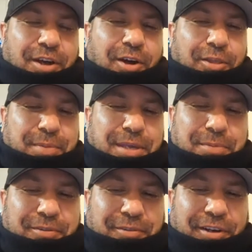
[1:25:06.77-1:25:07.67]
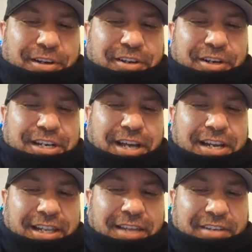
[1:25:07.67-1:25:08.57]
all the people on during
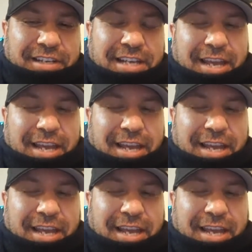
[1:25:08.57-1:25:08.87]
9/11,